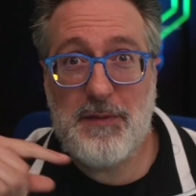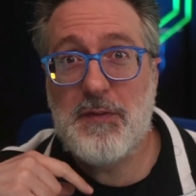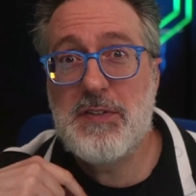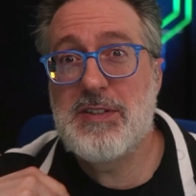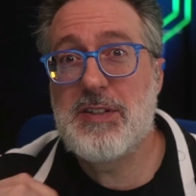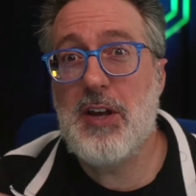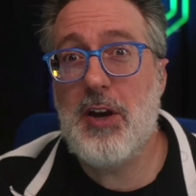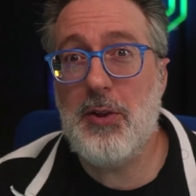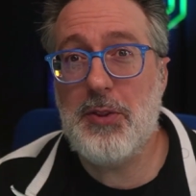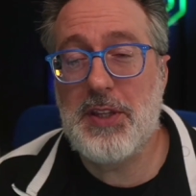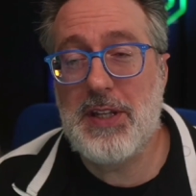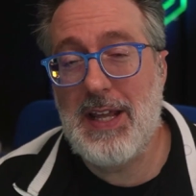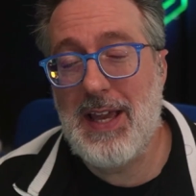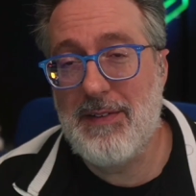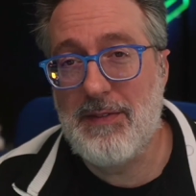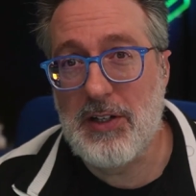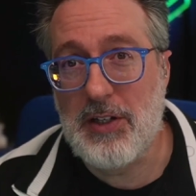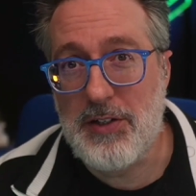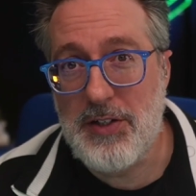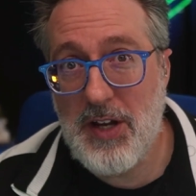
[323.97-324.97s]
If so, then I
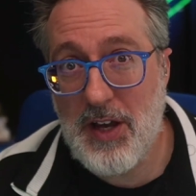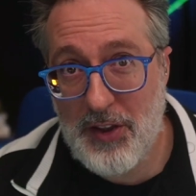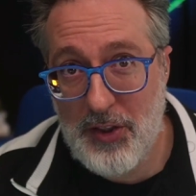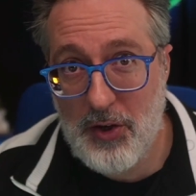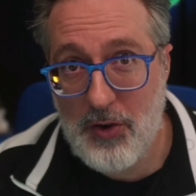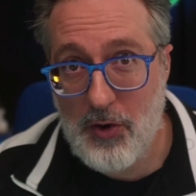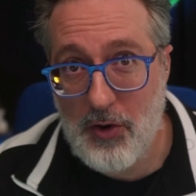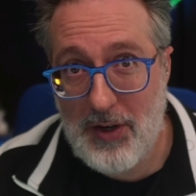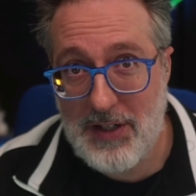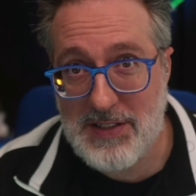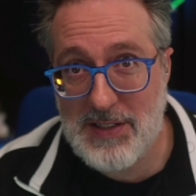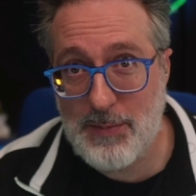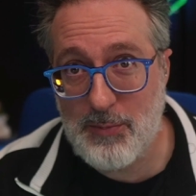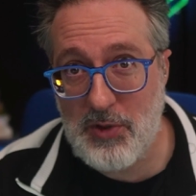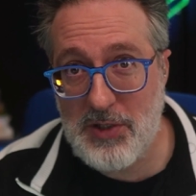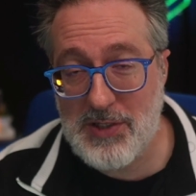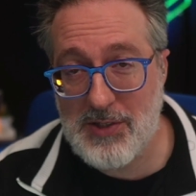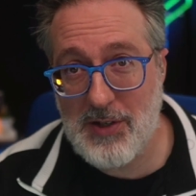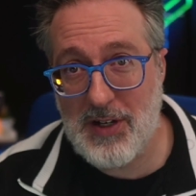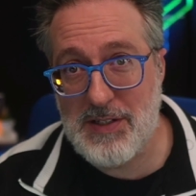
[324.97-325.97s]
have another awesome
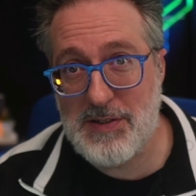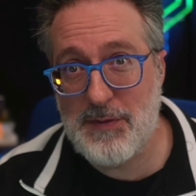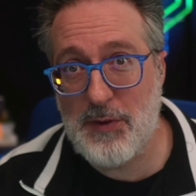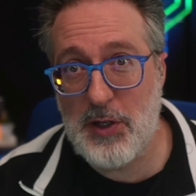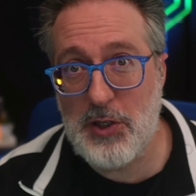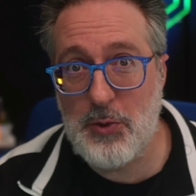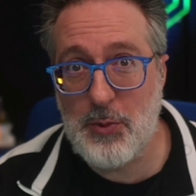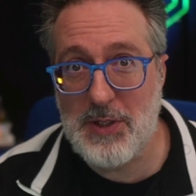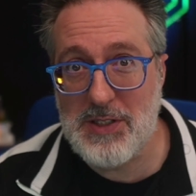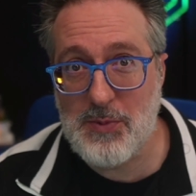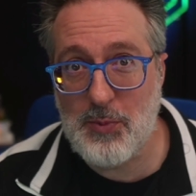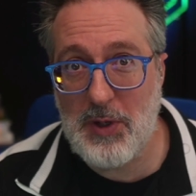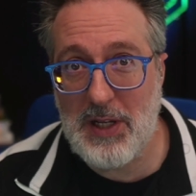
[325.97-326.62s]
resource for you as